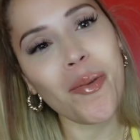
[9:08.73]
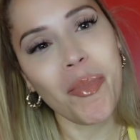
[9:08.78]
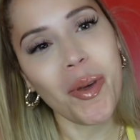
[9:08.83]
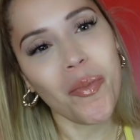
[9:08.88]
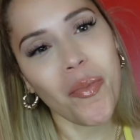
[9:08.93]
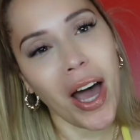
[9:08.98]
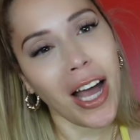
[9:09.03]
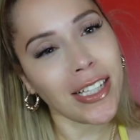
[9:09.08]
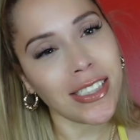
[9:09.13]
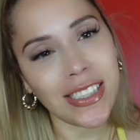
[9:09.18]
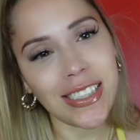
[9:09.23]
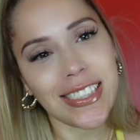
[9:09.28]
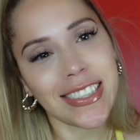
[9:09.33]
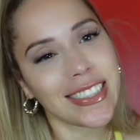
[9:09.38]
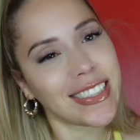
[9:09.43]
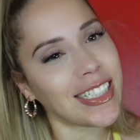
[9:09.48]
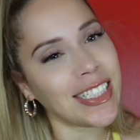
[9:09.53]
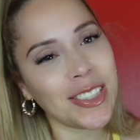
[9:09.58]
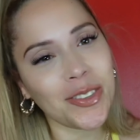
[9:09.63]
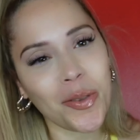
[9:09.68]
I don't be watching
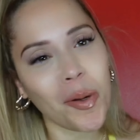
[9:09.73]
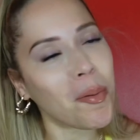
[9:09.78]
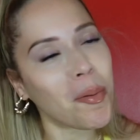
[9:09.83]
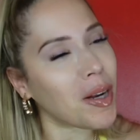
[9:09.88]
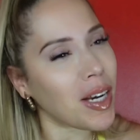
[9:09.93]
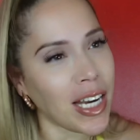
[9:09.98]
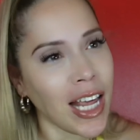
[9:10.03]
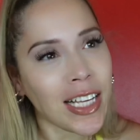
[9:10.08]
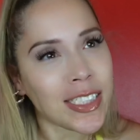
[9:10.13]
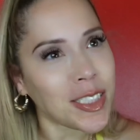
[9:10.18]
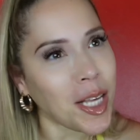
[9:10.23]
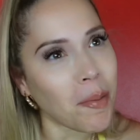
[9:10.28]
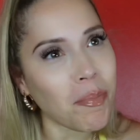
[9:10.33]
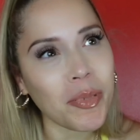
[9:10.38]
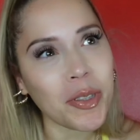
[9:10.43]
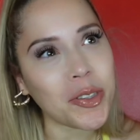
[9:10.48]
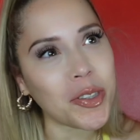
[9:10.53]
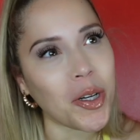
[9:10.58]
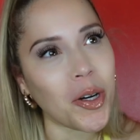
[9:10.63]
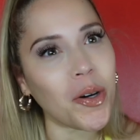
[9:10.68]
scenes from the next
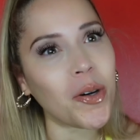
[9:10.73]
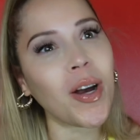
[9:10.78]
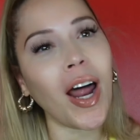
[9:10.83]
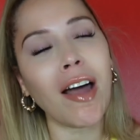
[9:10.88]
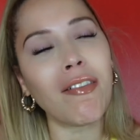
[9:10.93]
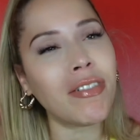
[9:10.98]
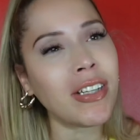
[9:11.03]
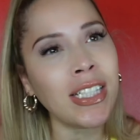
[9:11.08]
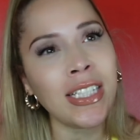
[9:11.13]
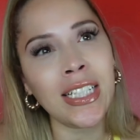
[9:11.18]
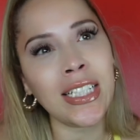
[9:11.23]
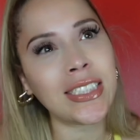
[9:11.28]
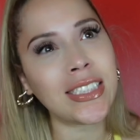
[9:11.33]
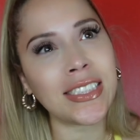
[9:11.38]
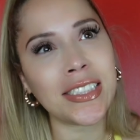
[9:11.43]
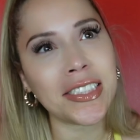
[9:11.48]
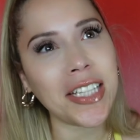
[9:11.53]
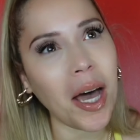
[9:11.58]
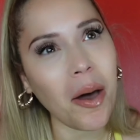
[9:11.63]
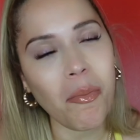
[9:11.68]
episode. I really need
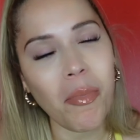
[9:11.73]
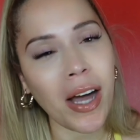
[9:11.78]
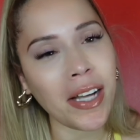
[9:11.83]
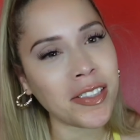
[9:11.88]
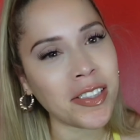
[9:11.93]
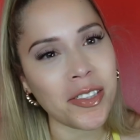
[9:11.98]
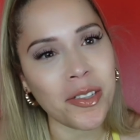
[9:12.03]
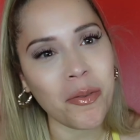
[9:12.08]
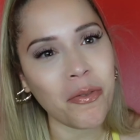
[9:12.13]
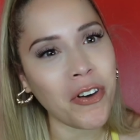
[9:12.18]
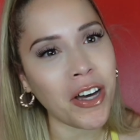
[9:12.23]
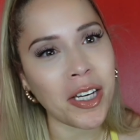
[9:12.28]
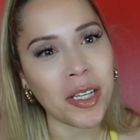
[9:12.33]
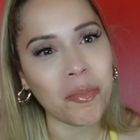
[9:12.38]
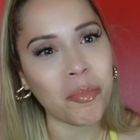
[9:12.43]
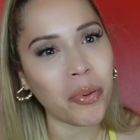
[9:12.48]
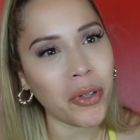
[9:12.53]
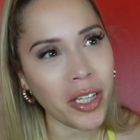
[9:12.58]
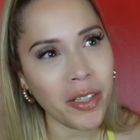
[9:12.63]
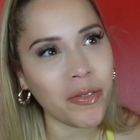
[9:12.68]
to stop watching the
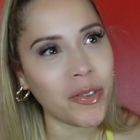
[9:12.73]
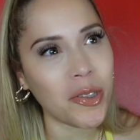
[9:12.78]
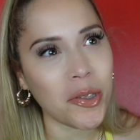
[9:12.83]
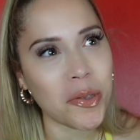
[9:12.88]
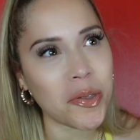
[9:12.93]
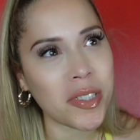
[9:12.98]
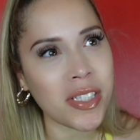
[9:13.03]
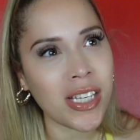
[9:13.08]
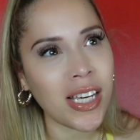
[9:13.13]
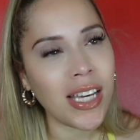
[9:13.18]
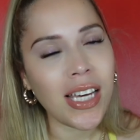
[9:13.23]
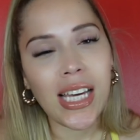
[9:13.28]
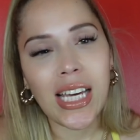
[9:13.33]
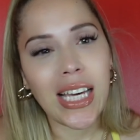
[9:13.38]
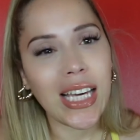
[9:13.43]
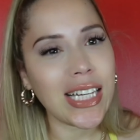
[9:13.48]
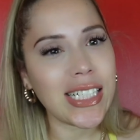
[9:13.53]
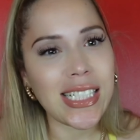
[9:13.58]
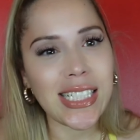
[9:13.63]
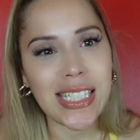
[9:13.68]
fucking previews
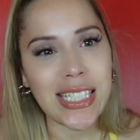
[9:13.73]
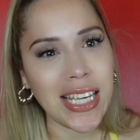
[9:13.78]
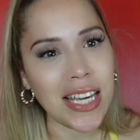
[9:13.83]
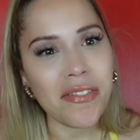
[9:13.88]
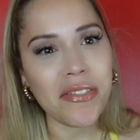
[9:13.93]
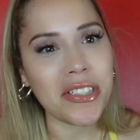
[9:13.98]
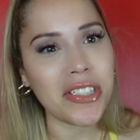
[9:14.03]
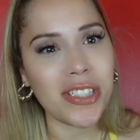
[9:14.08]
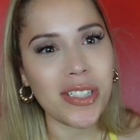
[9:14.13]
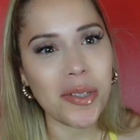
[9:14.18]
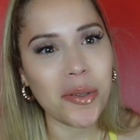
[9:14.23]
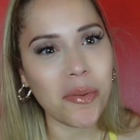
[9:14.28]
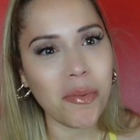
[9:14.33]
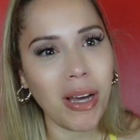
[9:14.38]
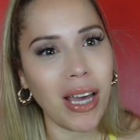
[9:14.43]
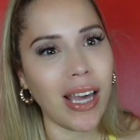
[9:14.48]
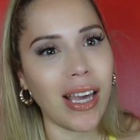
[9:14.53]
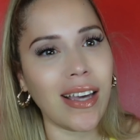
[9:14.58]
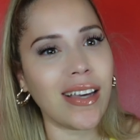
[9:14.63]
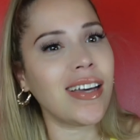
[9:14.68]
because it's giving shit
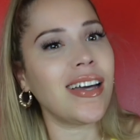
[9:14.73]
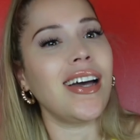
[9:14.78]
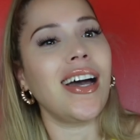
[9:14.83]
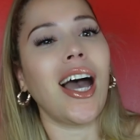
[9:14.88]
away.